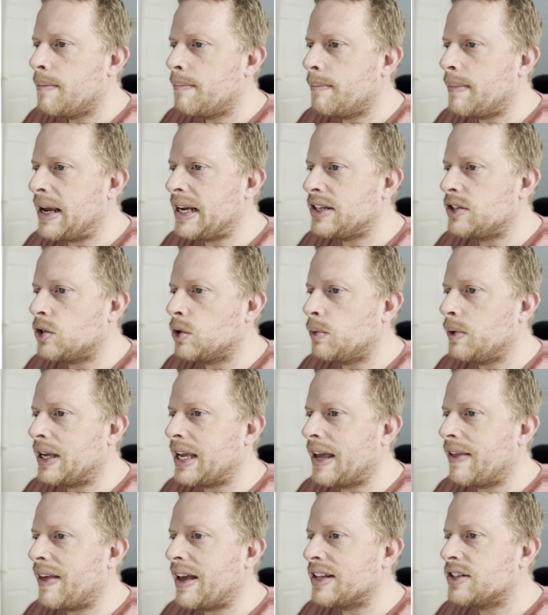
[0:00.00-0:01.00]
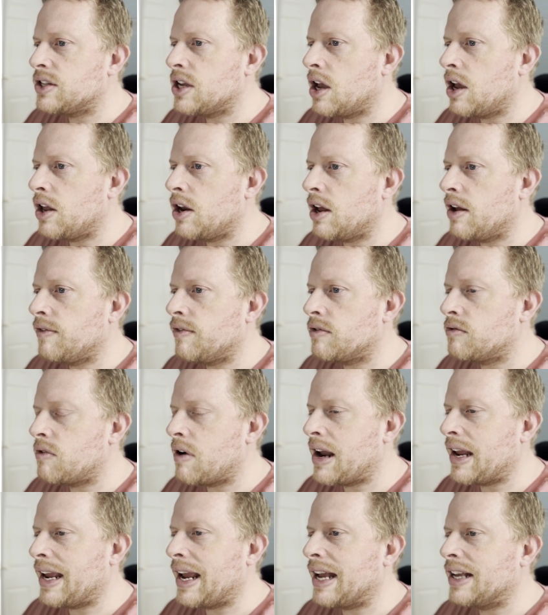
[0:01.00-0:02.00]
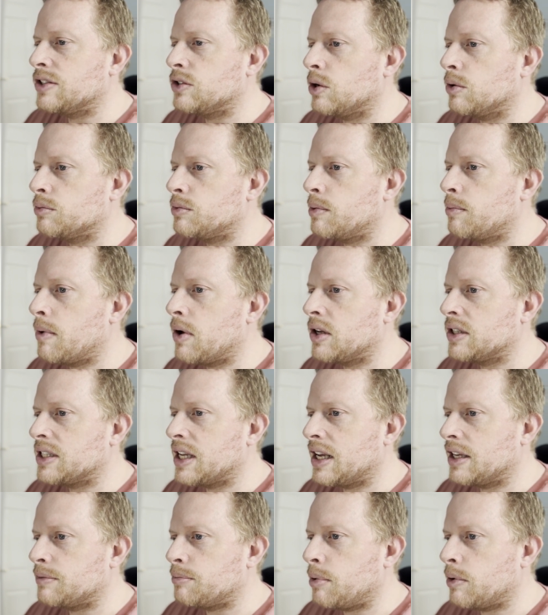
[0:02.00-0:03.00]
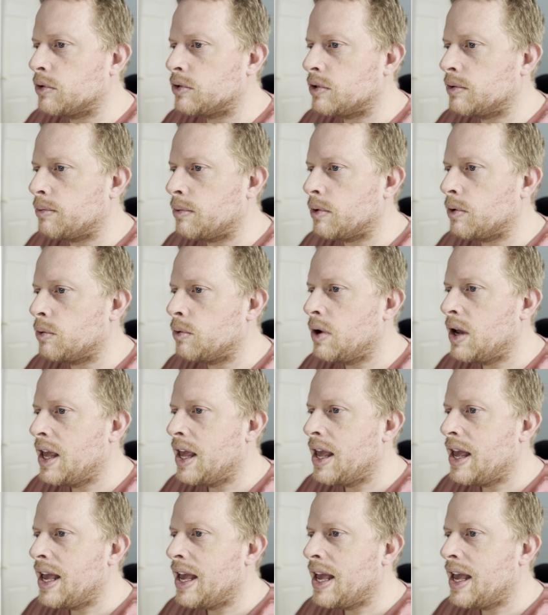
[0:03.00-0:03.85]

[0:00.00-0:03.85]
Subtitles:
Make sure we get that turnover rate as optimized as possible.